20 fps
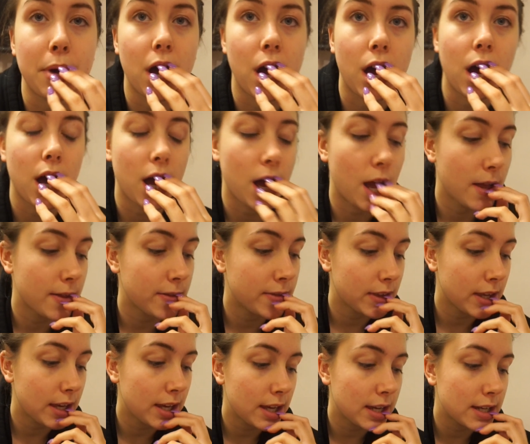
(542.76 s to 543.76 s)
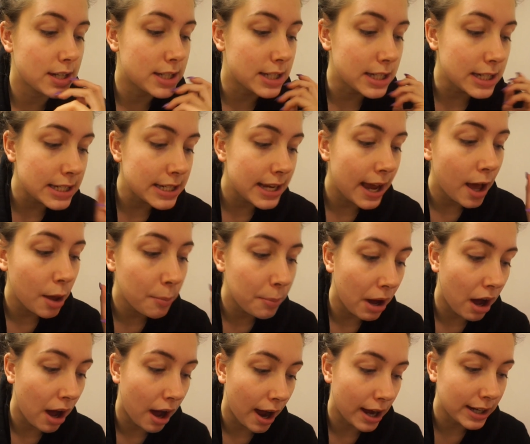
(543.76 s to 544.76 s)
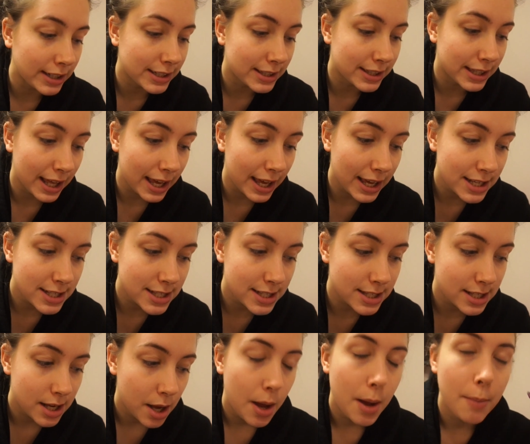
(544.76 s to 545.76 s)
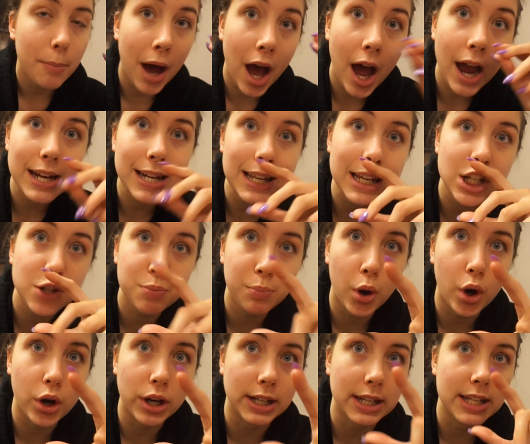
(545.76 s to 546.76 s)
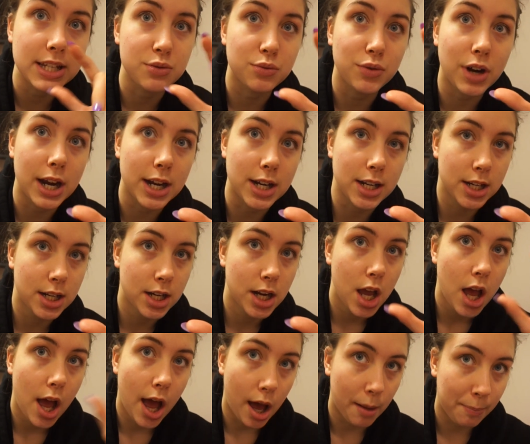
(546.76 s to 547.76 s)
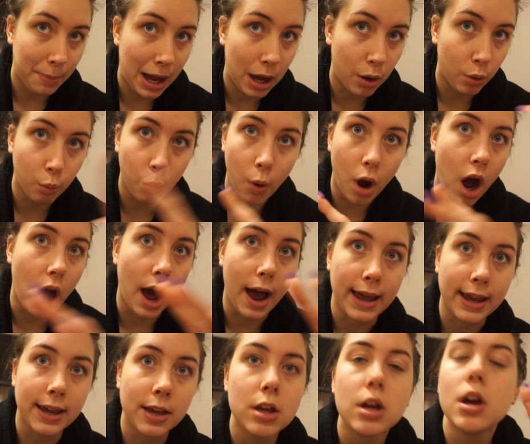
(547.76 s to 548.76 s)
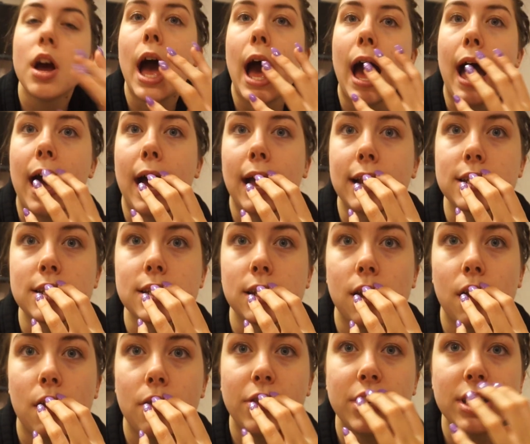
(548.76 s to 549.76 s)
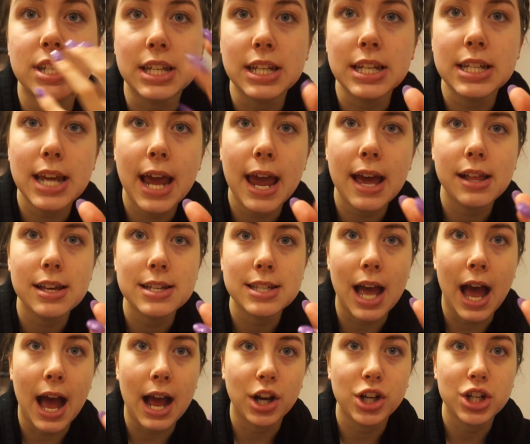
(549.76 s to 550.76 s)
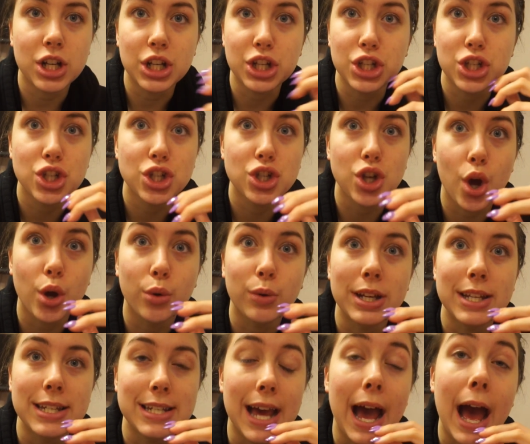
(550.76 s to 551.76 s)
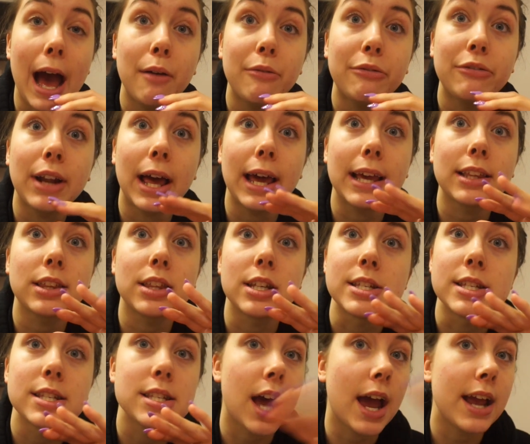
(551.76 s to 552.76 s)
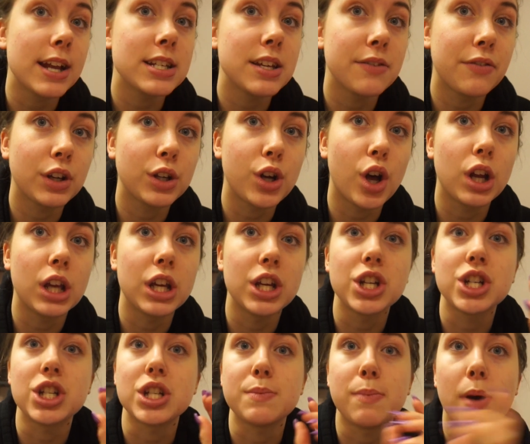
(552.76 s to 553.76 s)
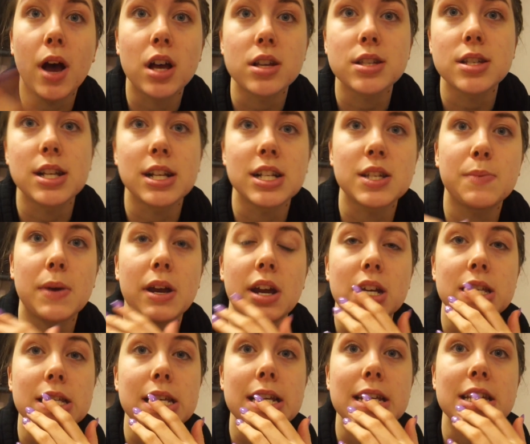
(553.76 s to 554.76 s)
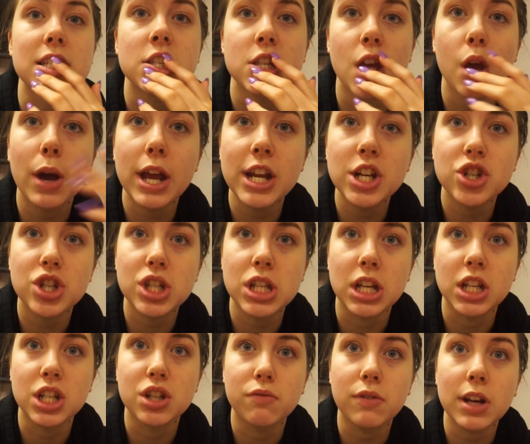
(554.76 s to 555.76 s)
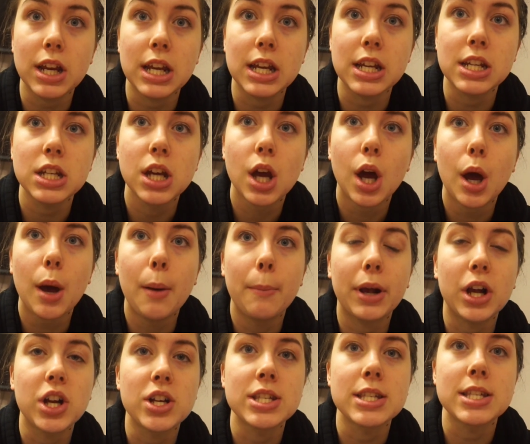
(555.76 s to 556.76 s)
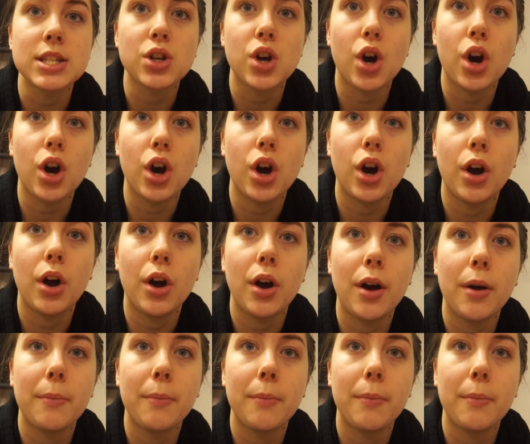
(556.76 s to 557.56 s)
but the detail behind this, behind each point he's written about why, and the detail is actually so in-depth. Like, the scientific knowledge, there's personal experience, and it's so interesting to read because it's got